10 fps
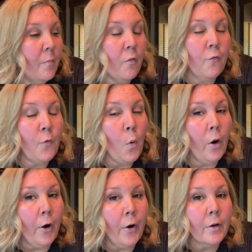
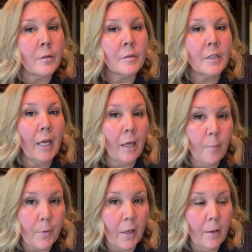for
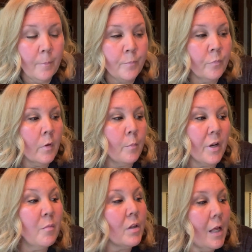camping, but
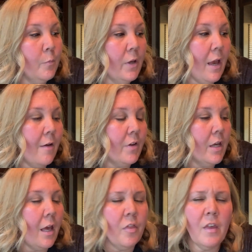I'm glad we have
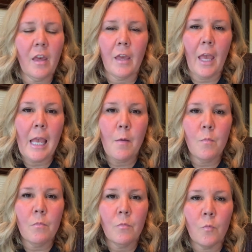it. I think it
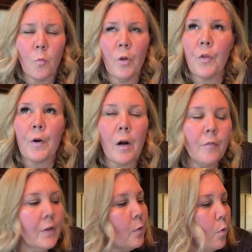came with our
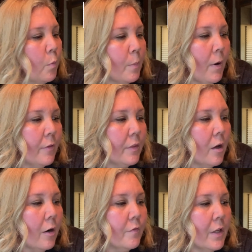RV when we bought the
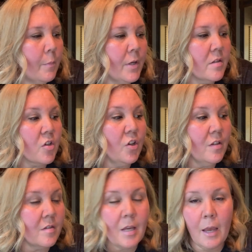RV, but it's
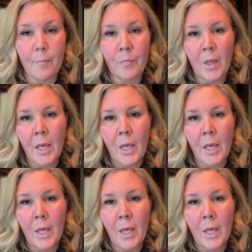Good Sam.